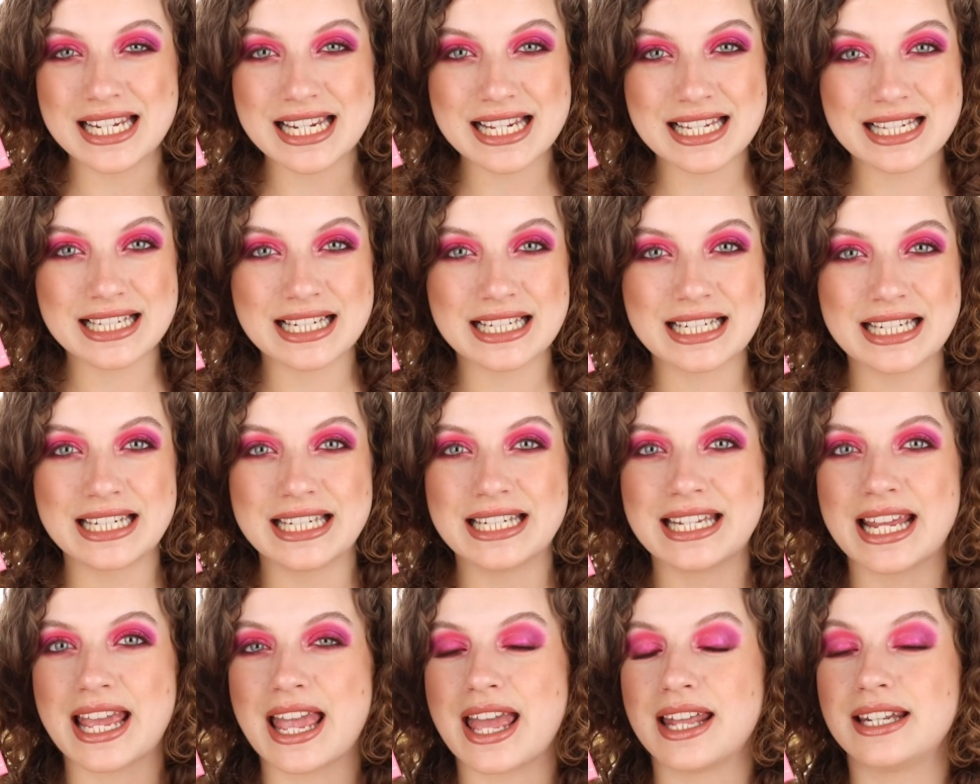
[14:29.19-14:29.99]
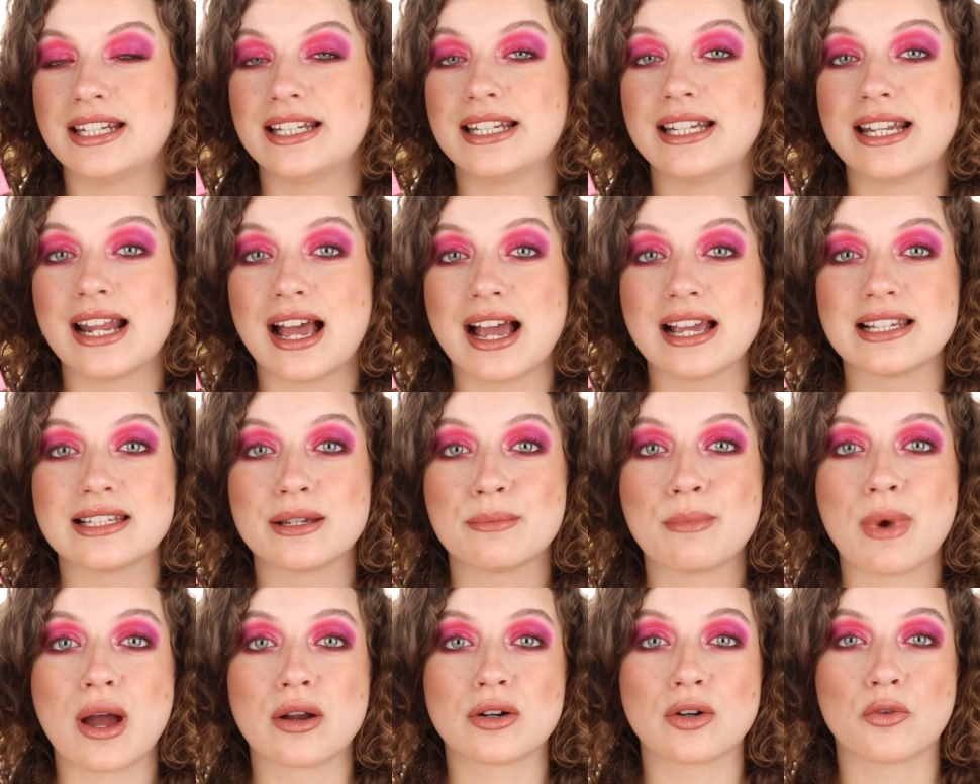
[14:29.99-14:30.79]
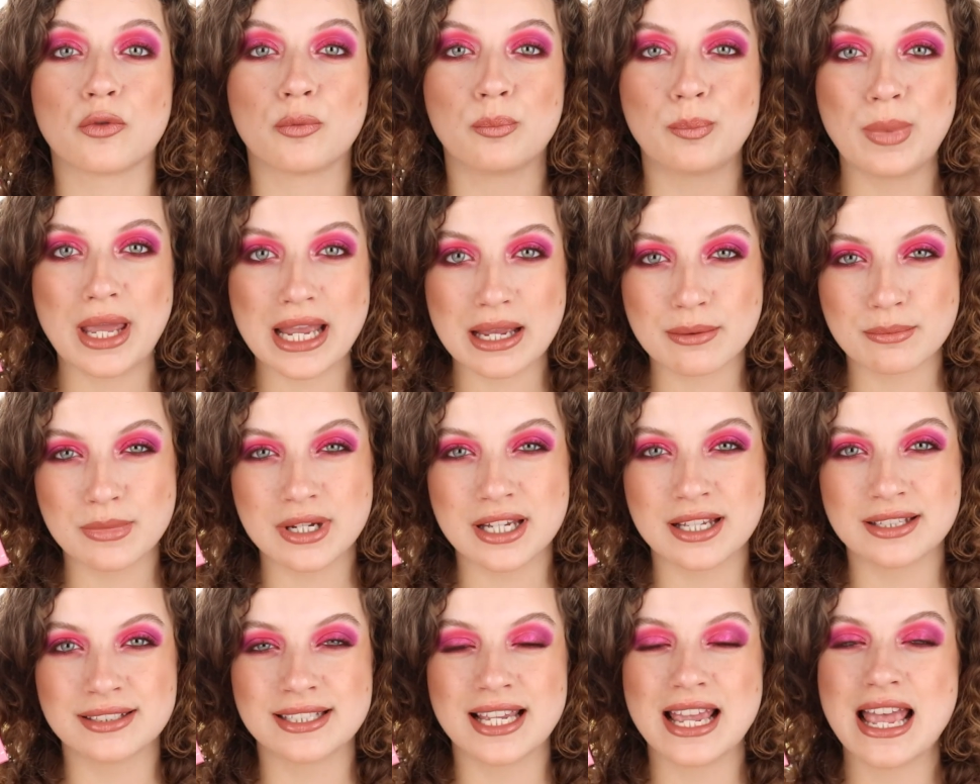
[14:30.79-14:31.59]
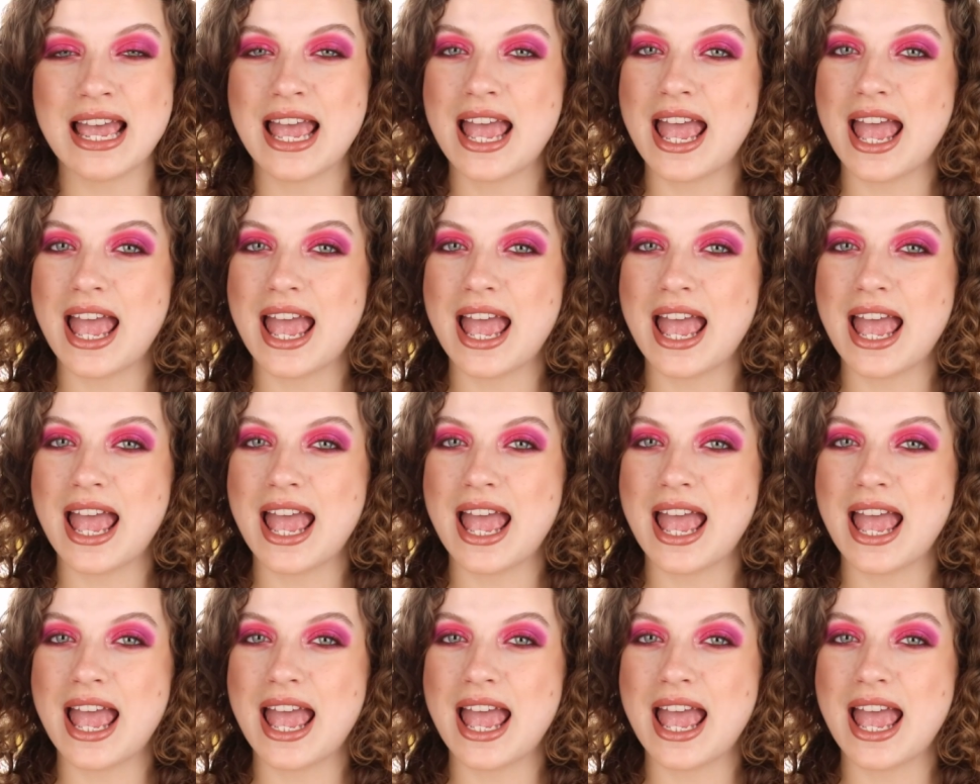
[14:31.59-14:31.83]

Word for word: easily they had a nice amount of pigment